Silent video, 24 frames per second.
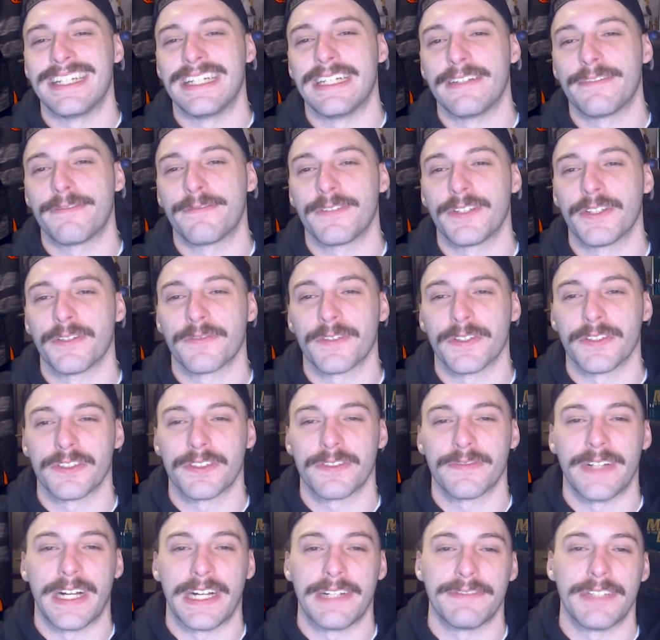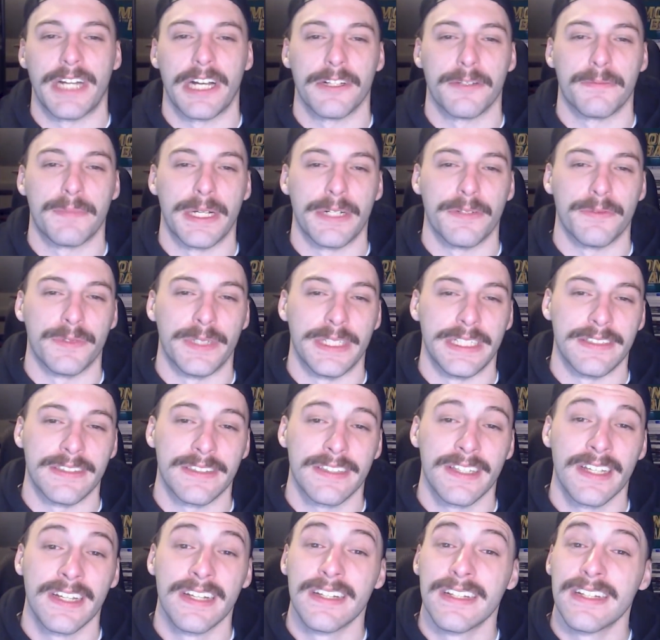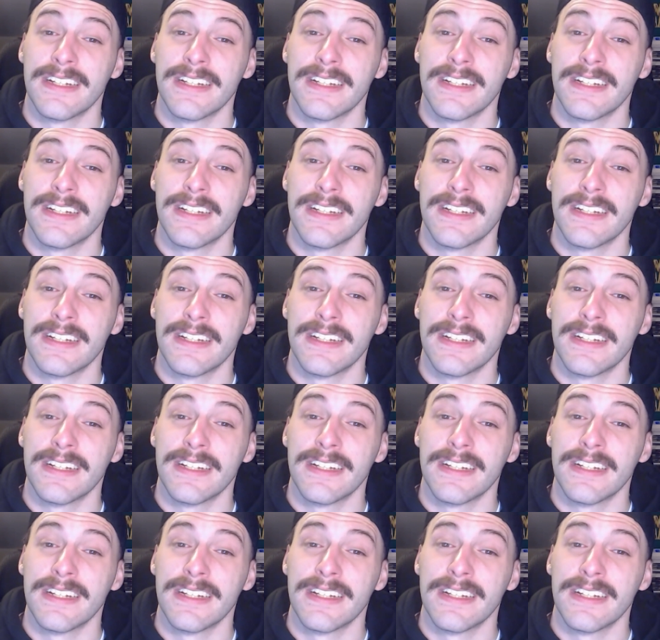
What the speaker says: if your first $5 bet wins.